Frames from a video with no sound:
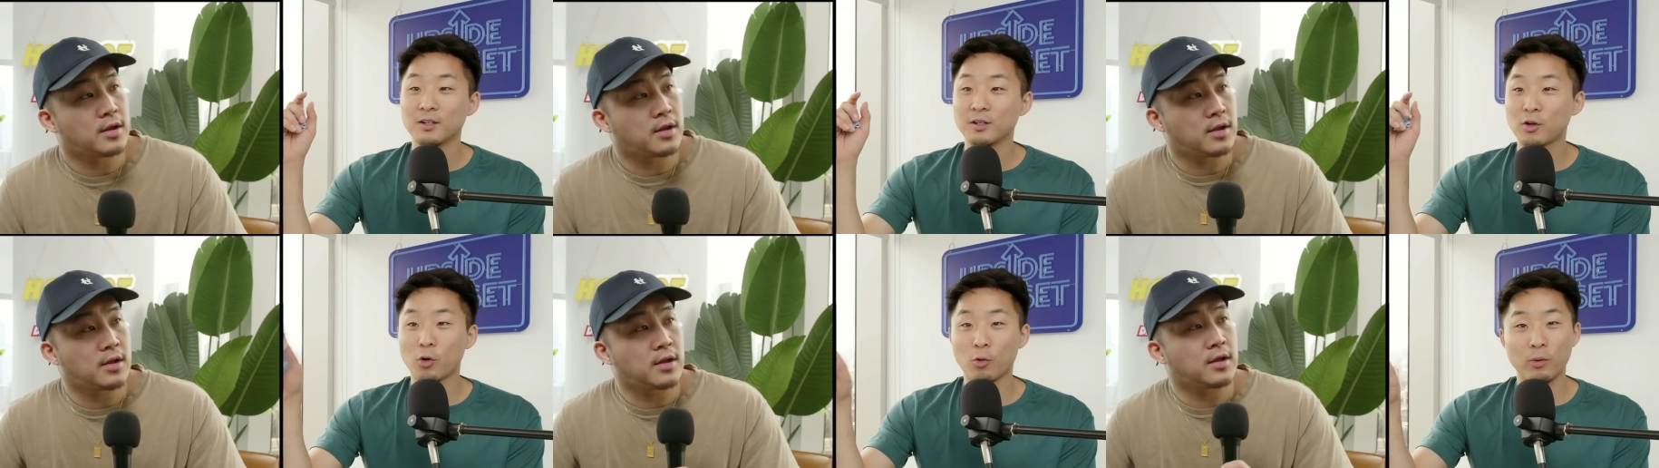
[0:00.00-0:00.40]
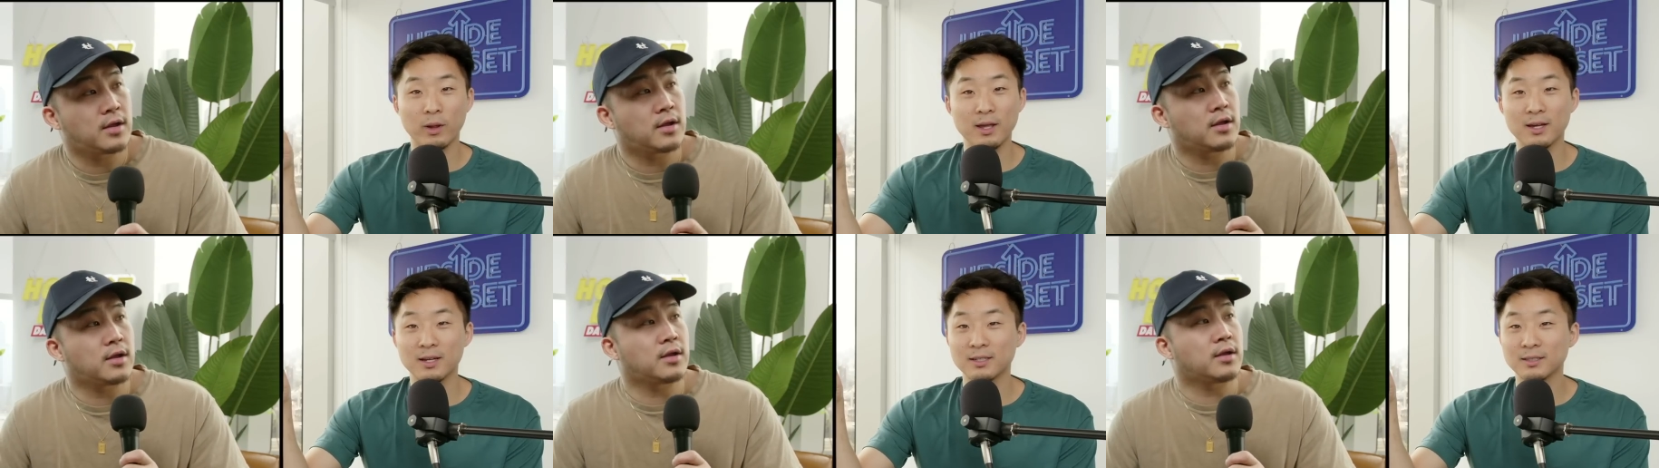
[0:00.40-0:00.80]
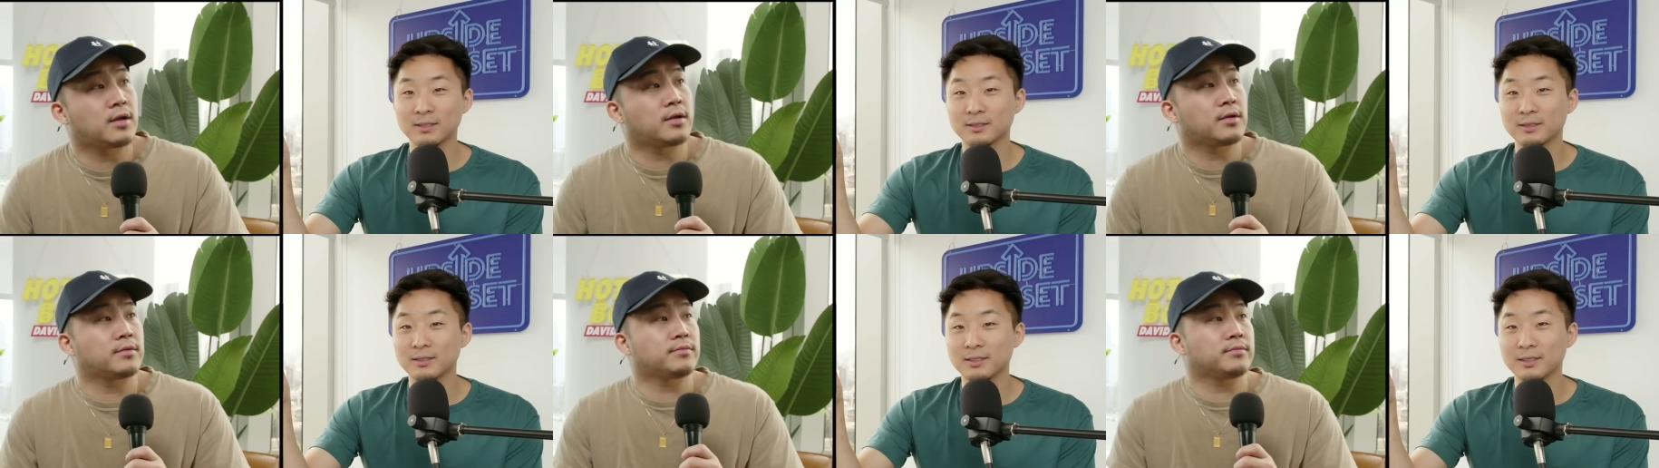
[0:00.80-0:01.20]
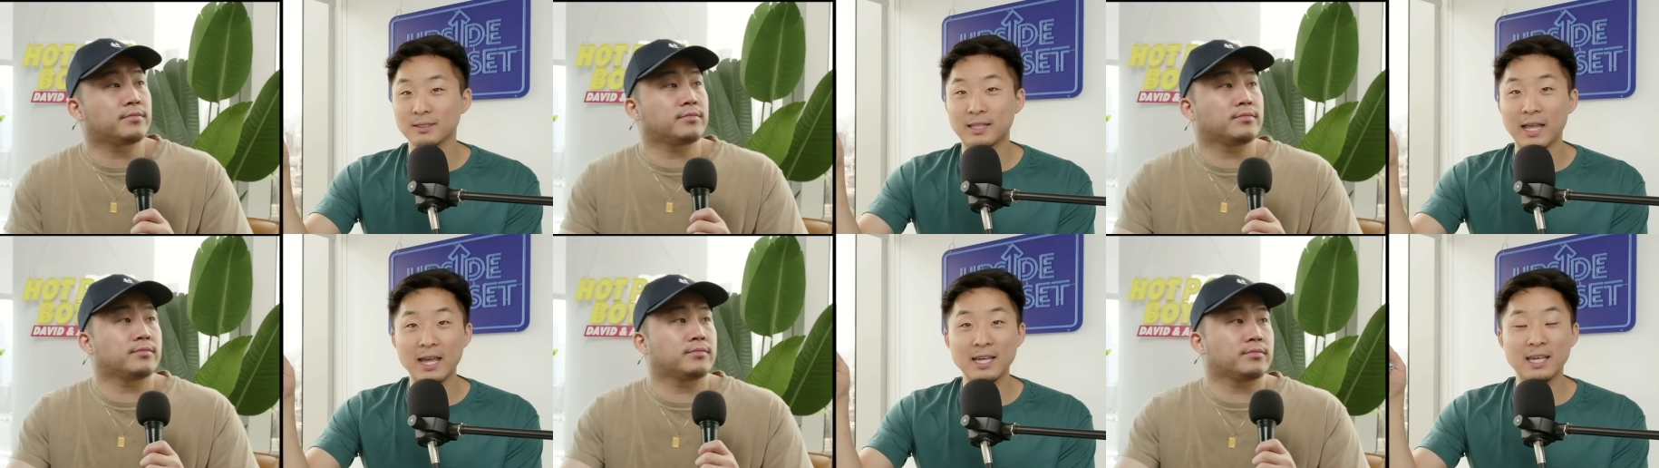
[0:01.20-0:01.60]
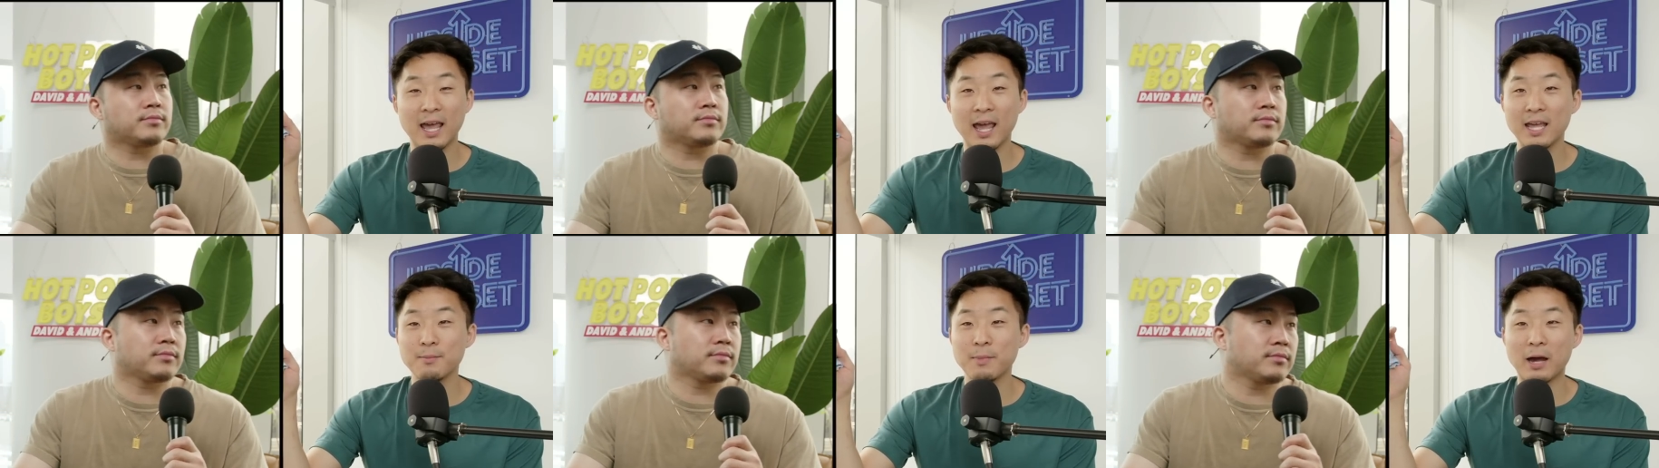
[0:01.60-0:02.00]
Speaker 1: Korea, they
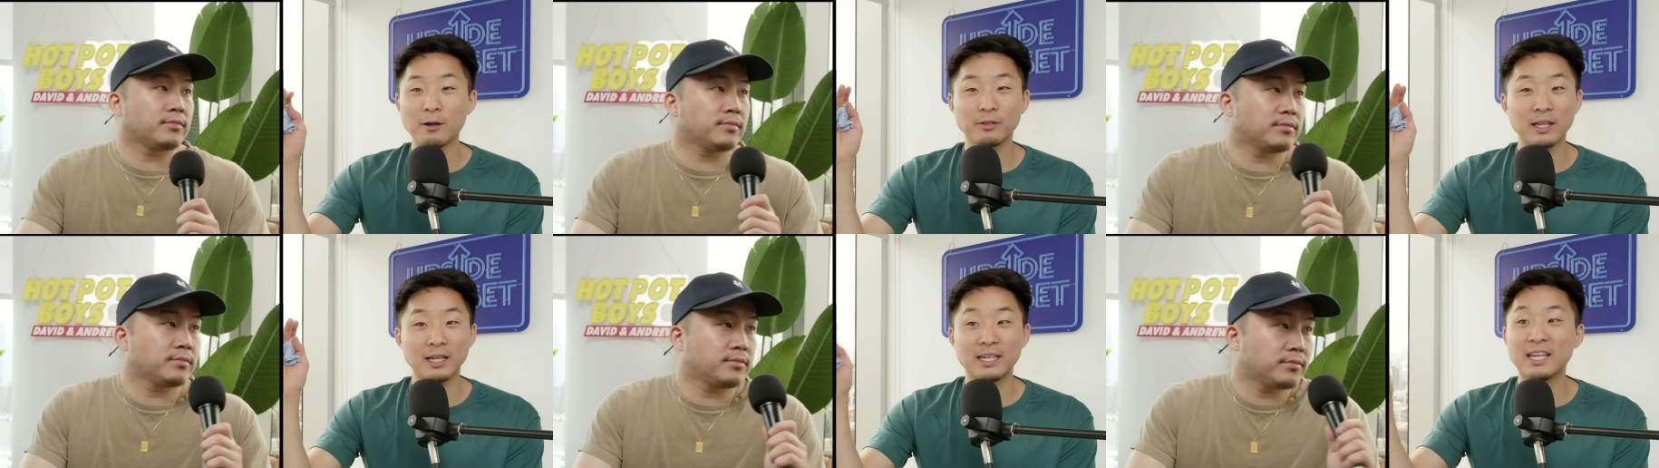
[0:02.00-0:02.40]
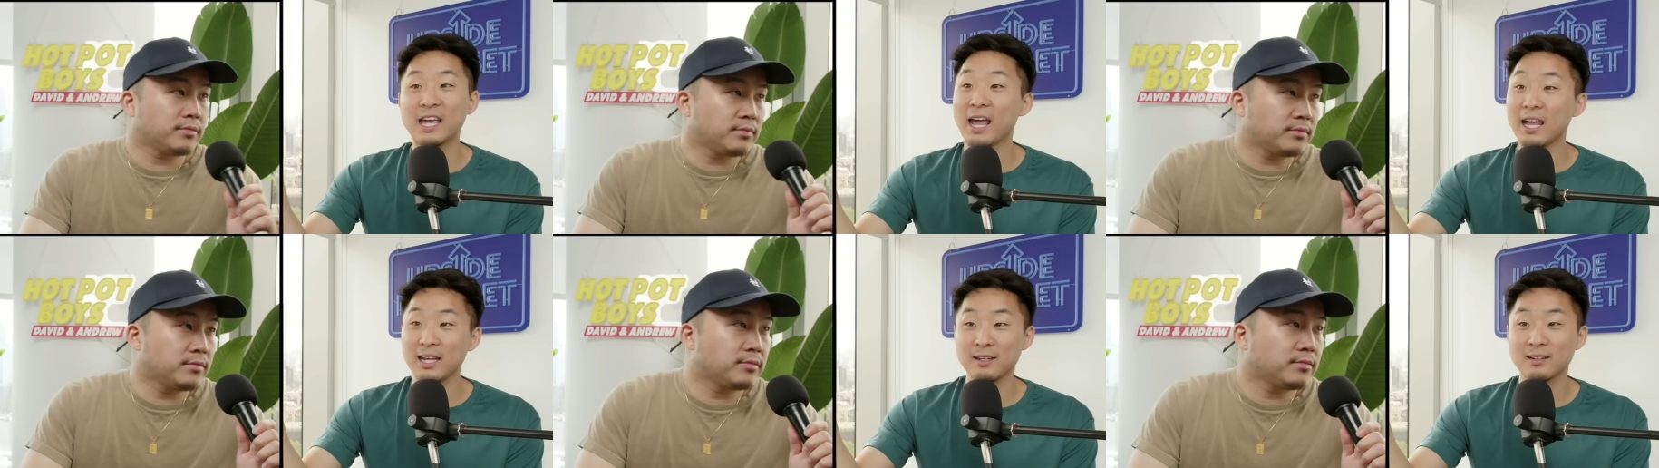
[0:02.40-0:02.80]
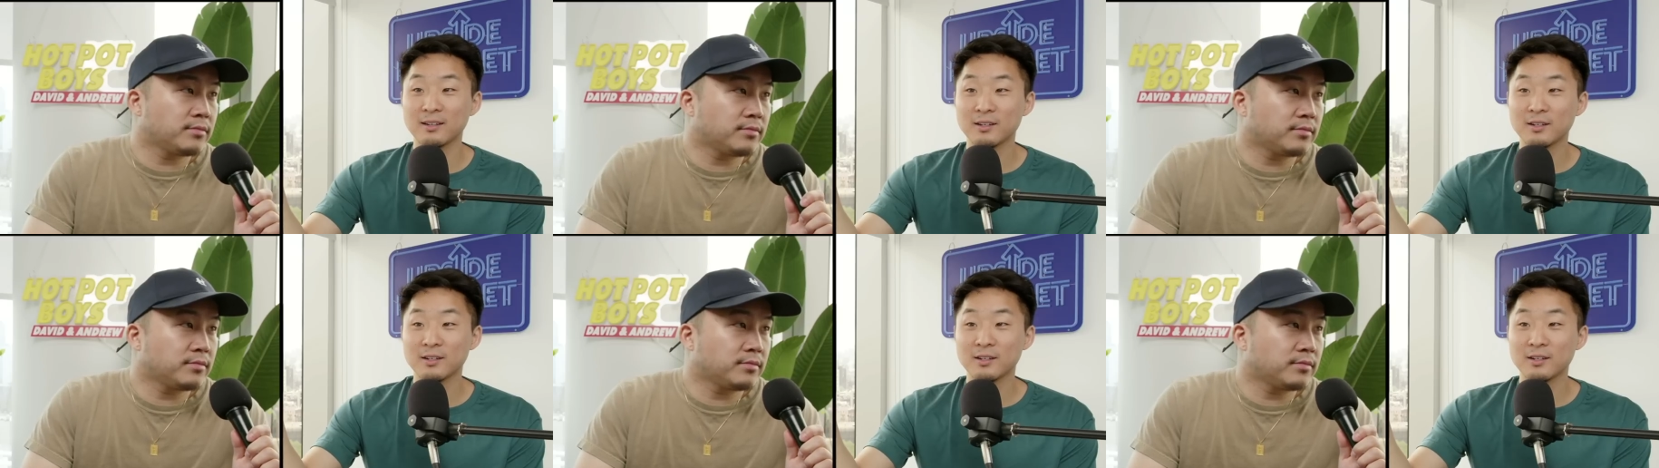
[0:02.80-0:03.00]
came out the gate